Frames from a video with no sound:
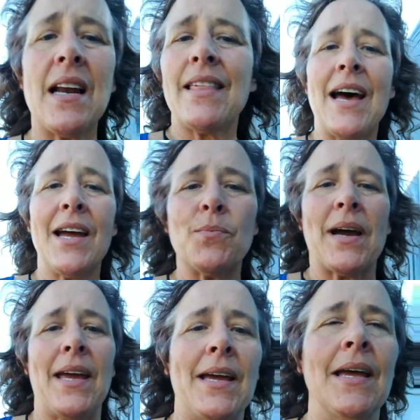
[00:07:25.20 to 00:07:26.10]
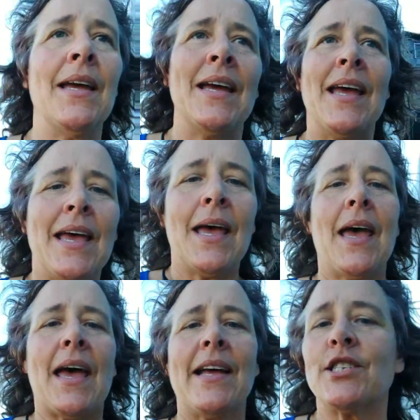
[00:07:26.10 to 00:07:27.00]
of the highway.
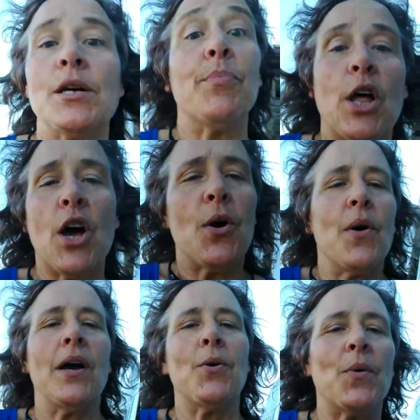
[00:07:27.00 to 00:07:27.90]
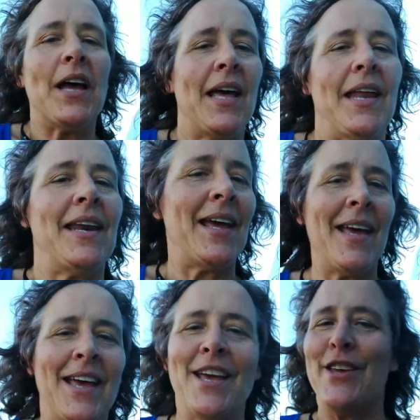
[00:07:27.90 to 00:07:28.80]
And it's going to blow when
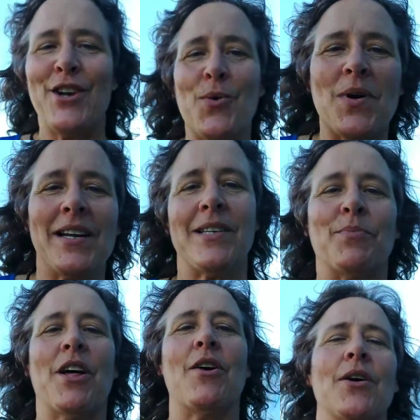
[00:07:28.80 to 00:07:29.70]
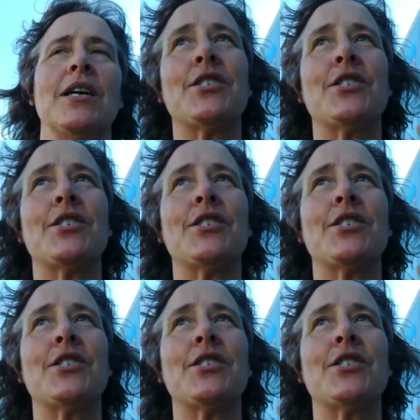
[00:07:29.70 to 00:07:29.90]
you don't want it to blow.